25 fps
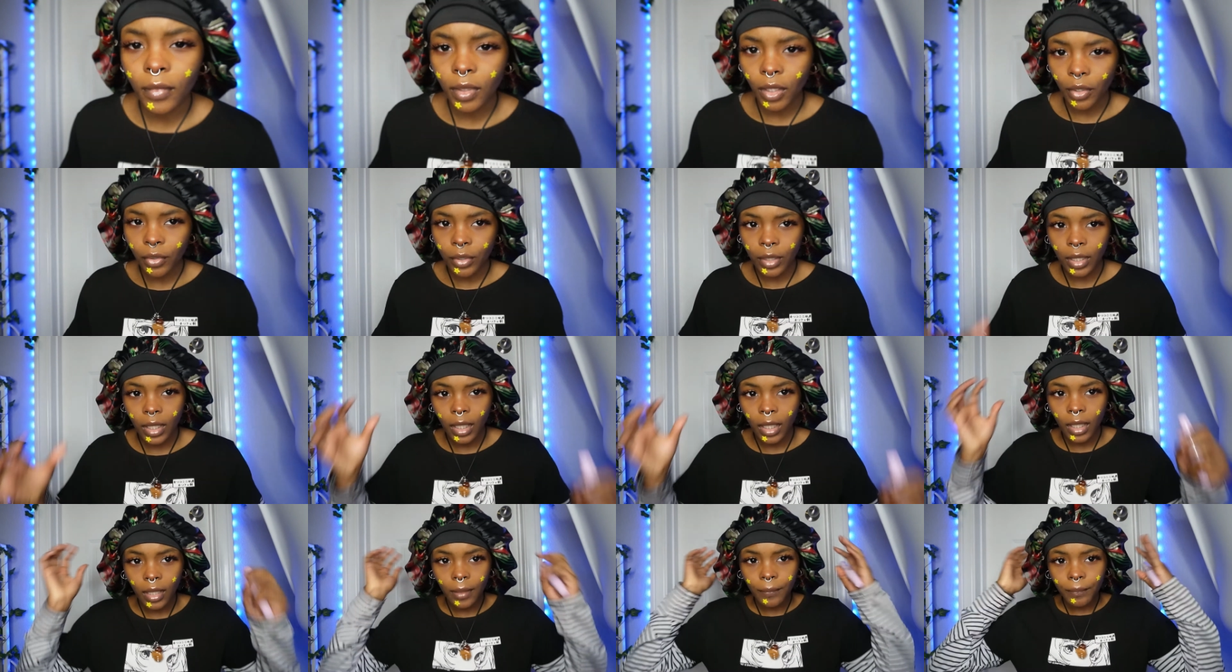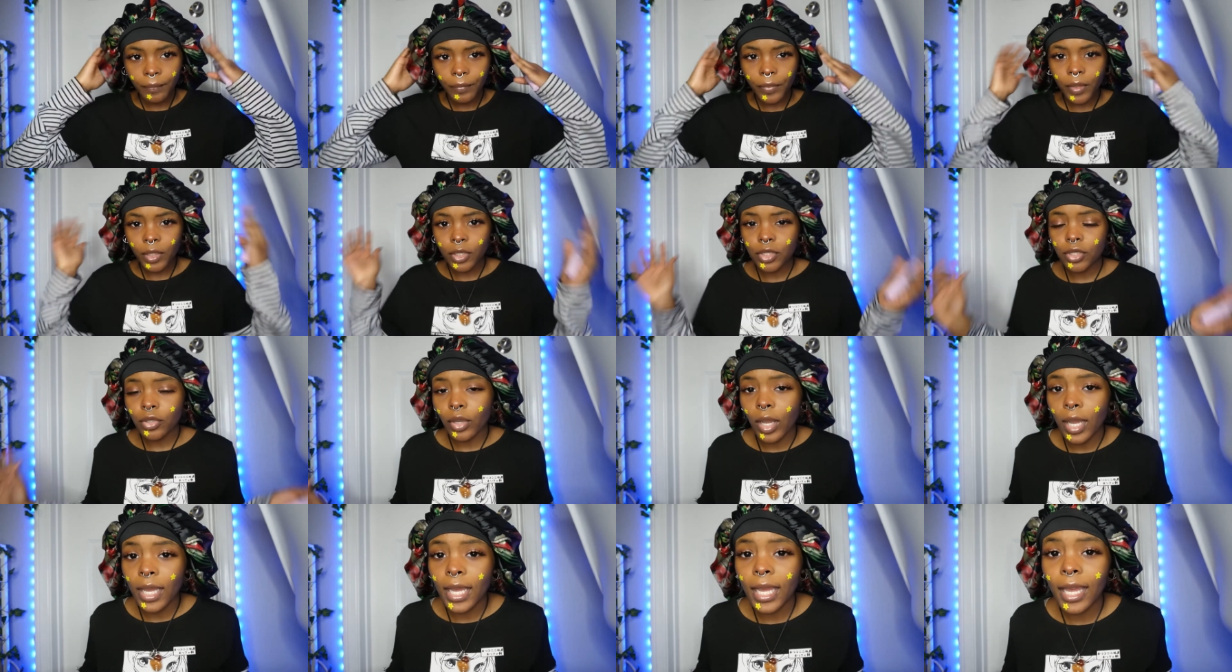Okay,
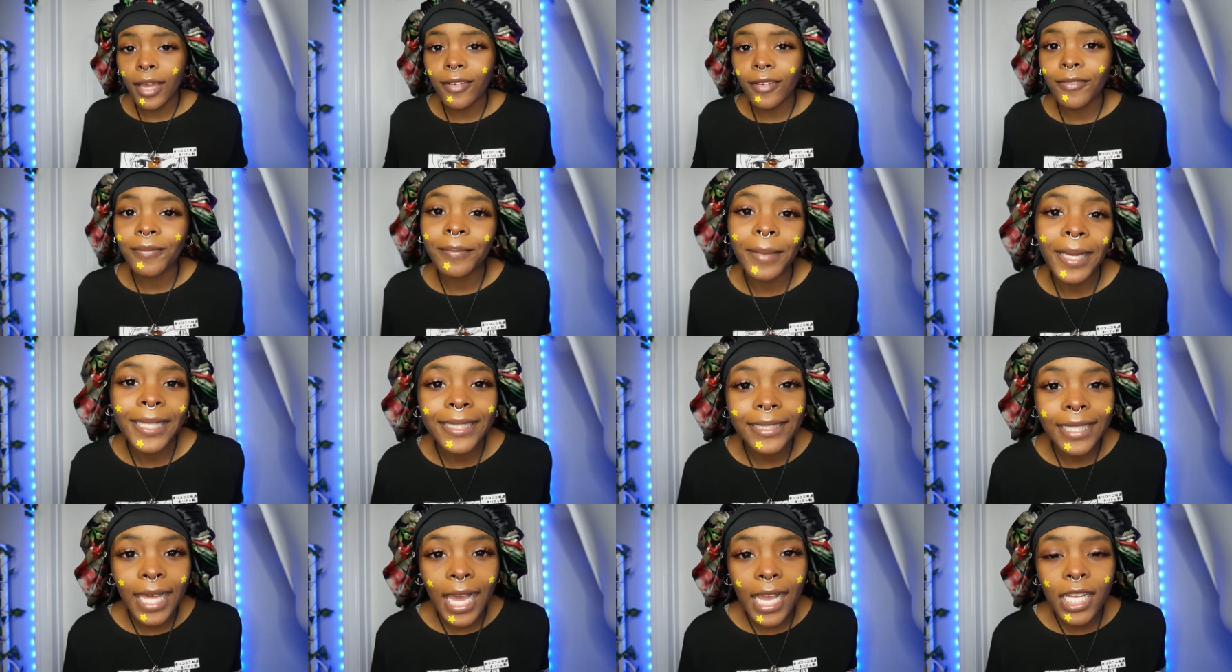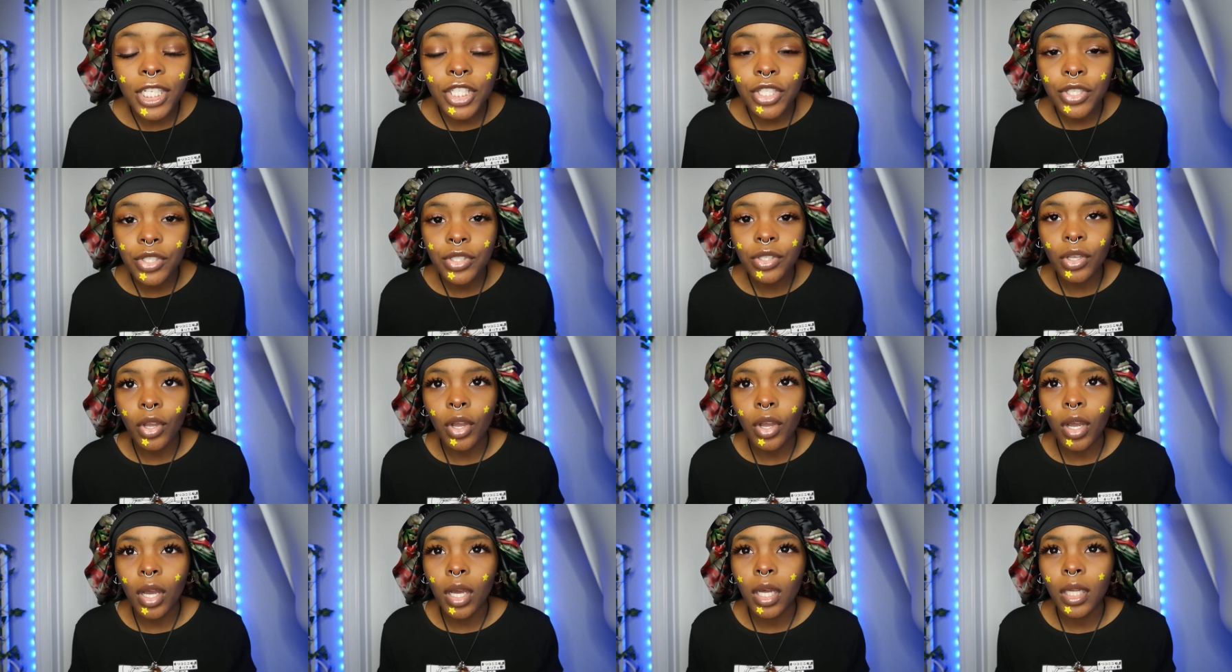so I have my lashes
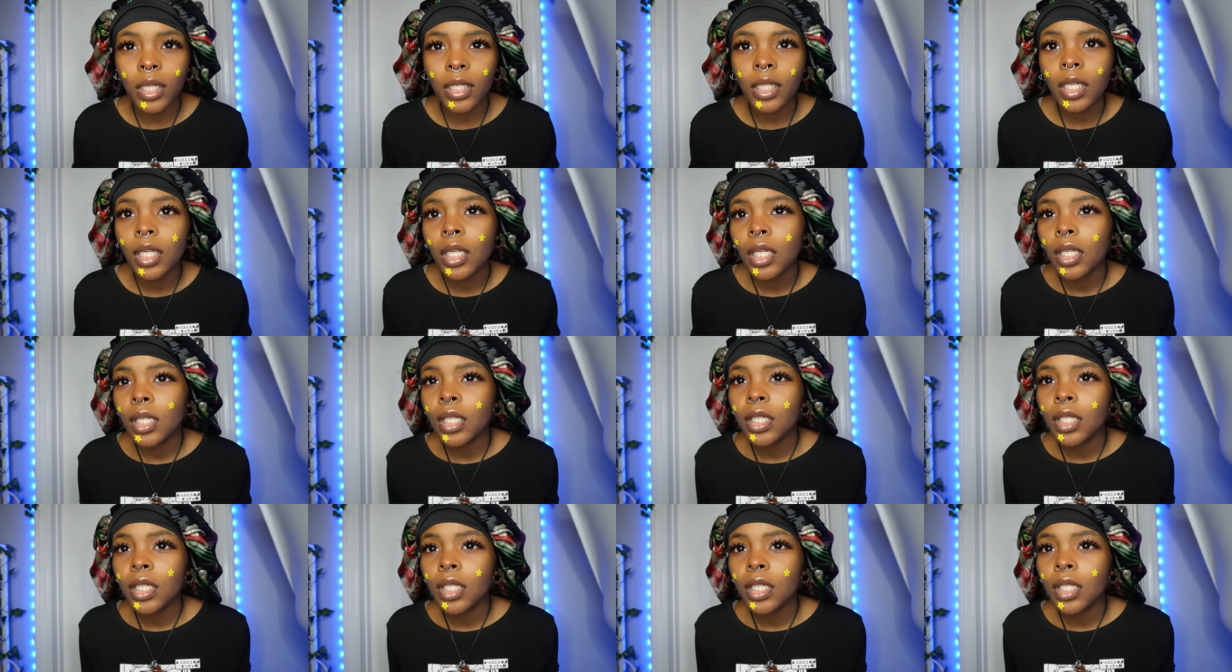on.